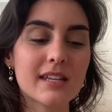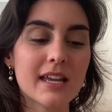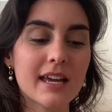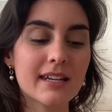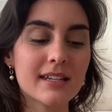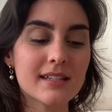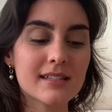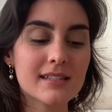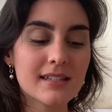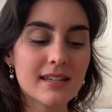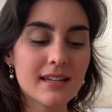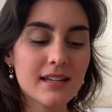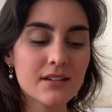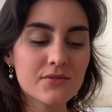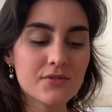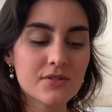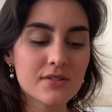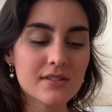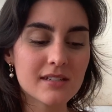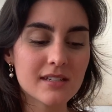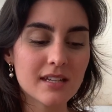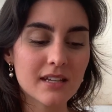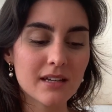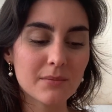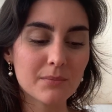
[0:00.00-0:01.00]
And it's
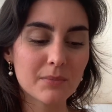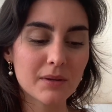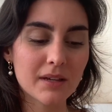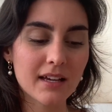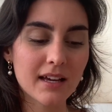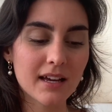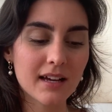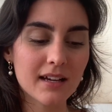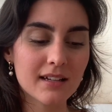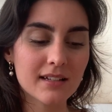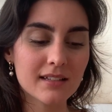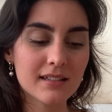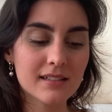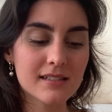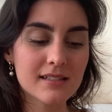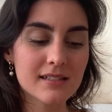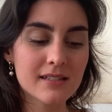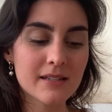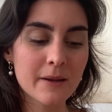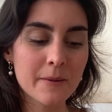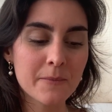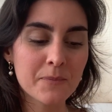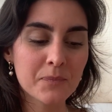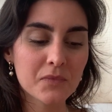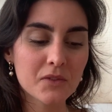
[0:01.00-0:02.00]
interesting because,